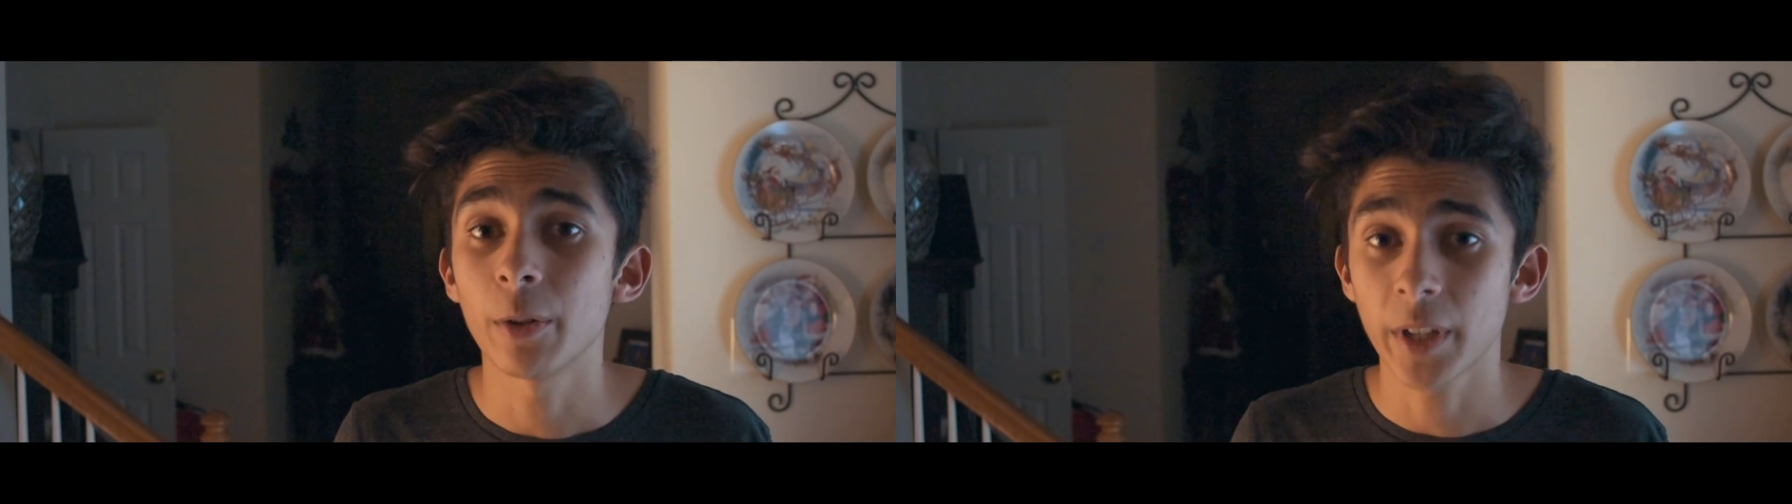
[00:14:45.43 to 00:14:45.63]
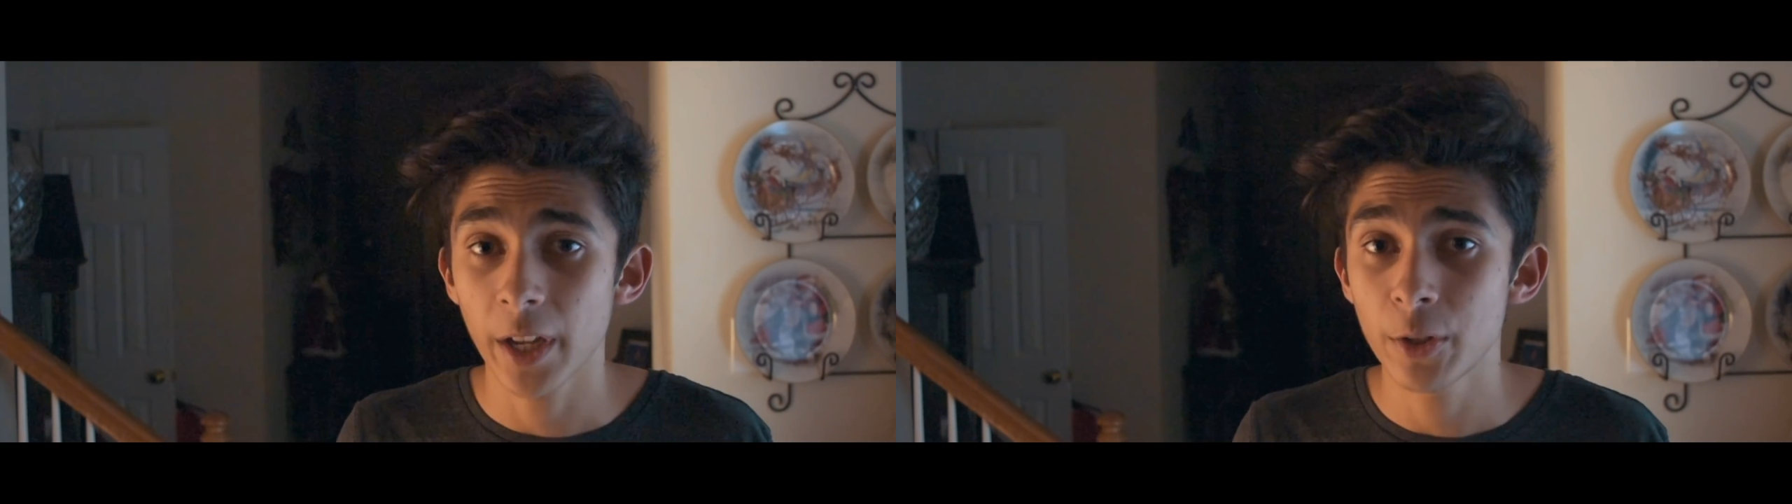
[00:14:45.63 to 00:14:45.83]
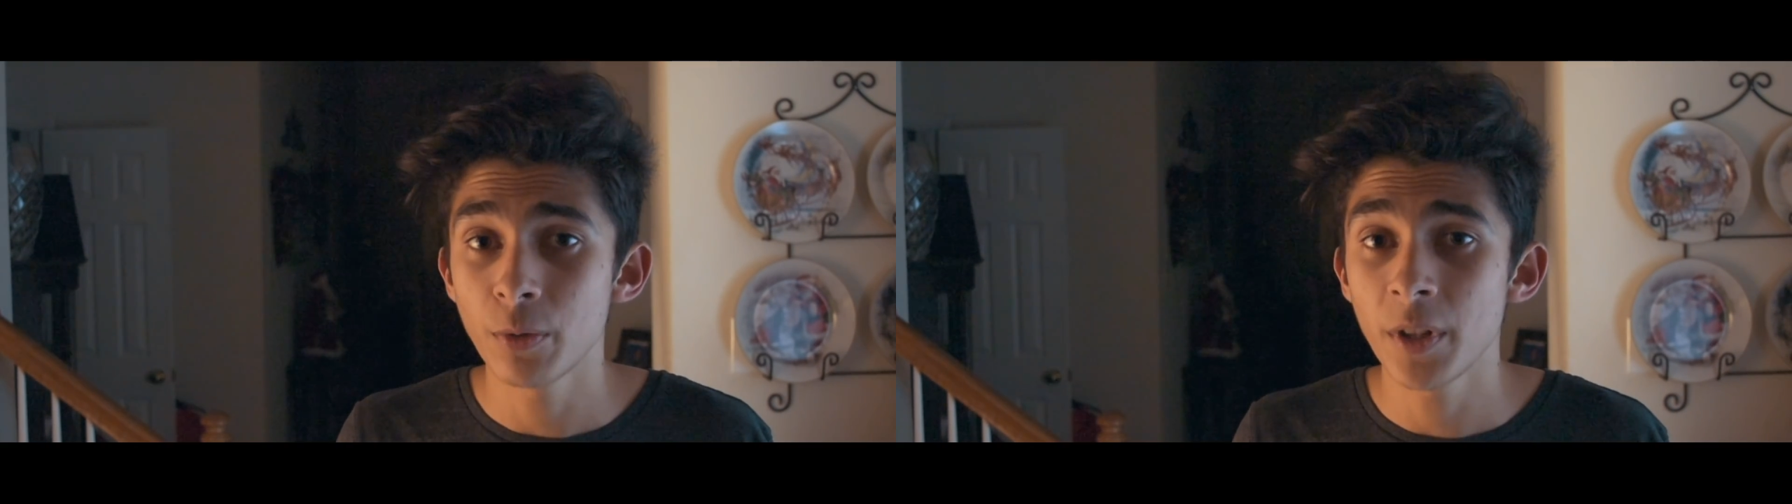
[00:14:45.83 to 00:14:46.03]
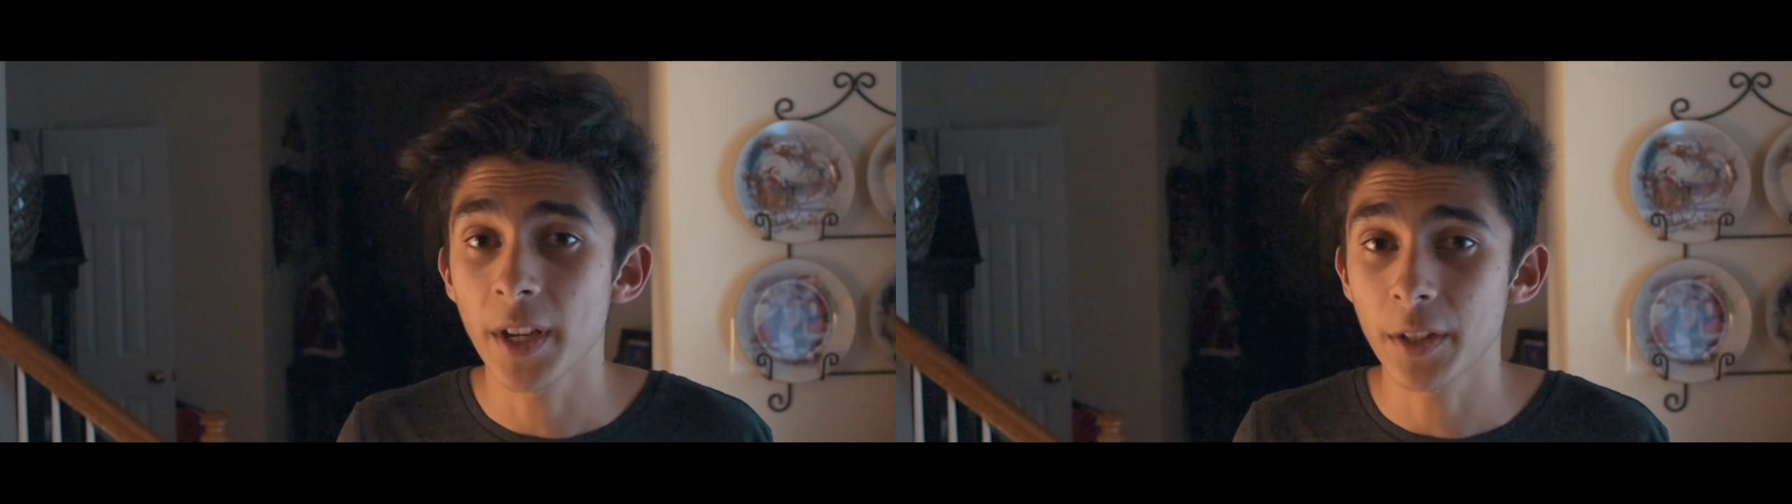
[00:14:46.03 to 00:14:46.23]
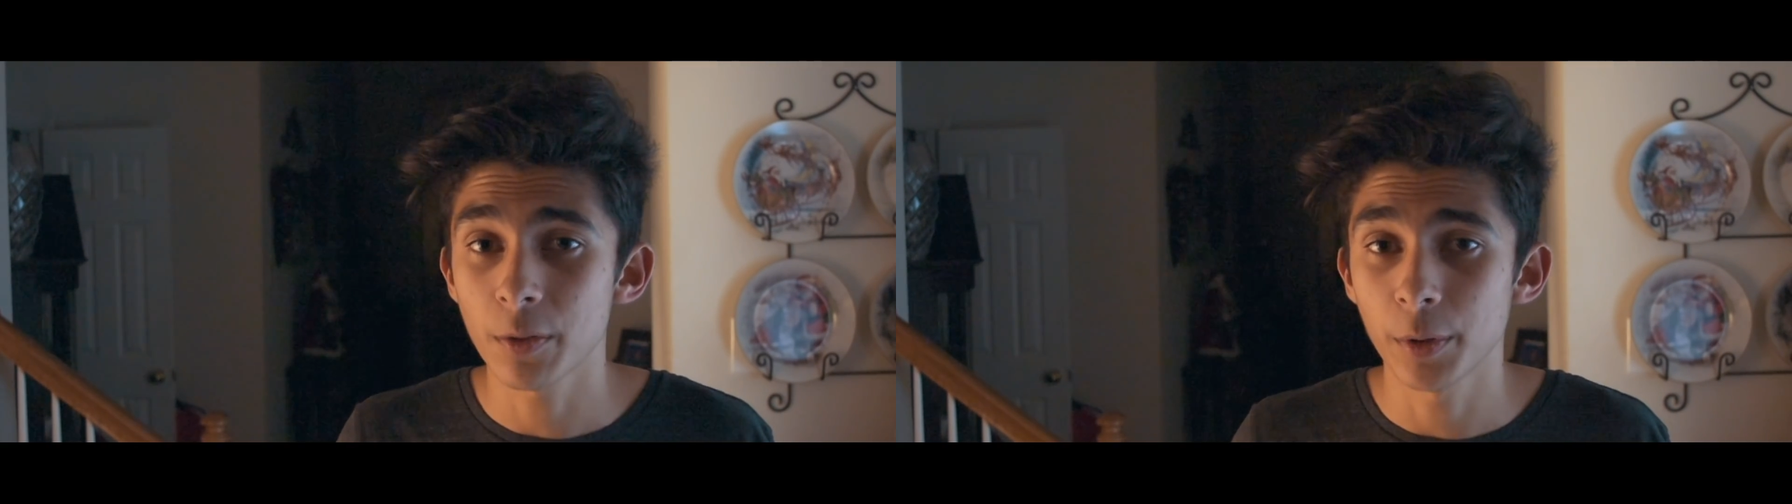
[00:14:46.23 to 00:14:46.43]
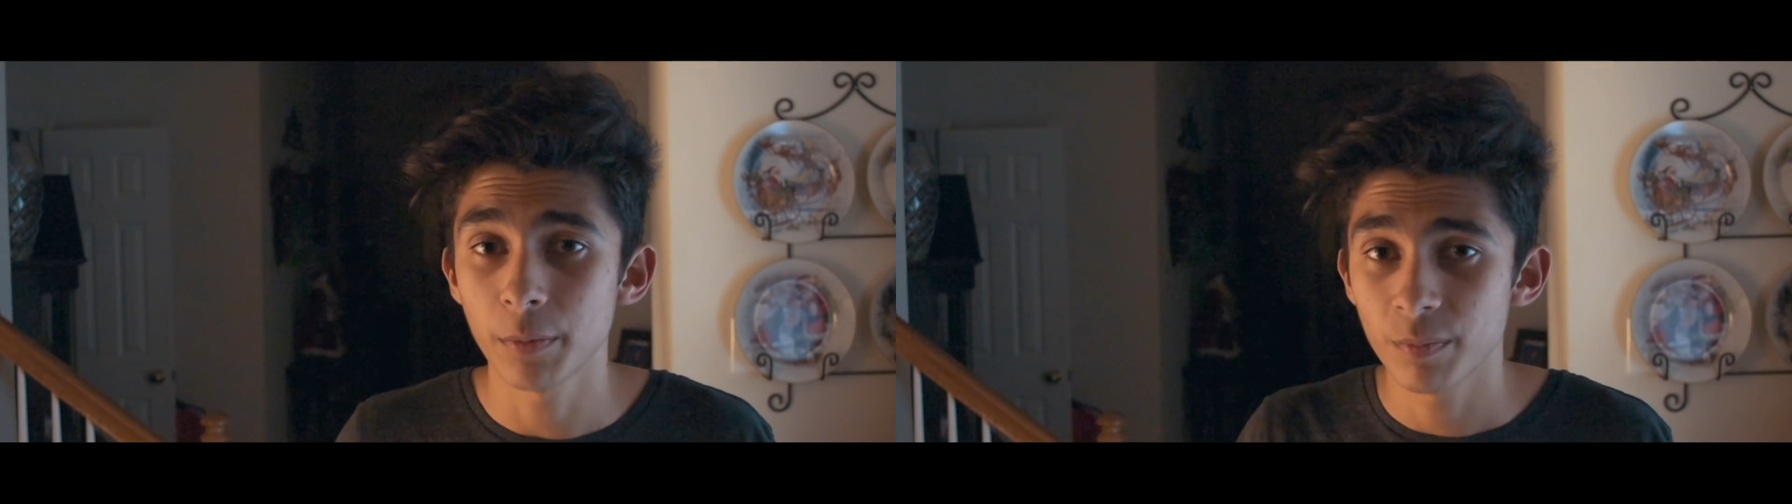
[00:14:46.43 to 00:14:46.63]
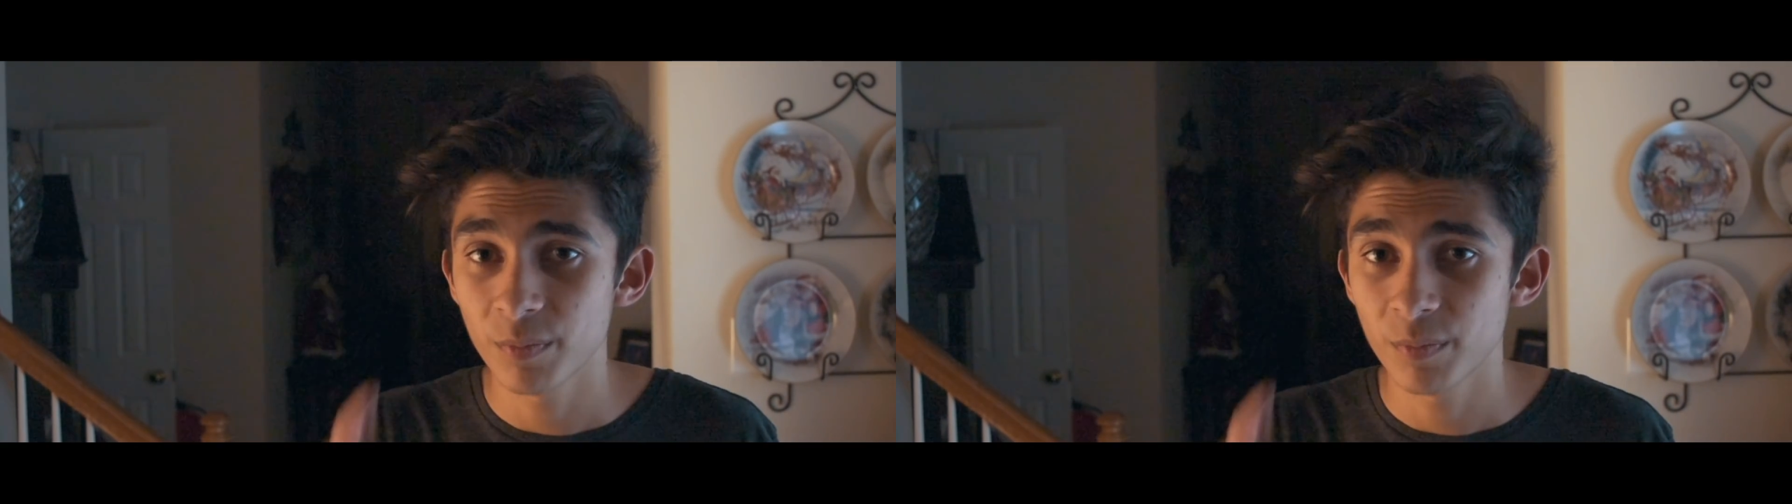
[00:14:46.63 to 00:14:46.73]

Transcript: I'll catch you in the next one.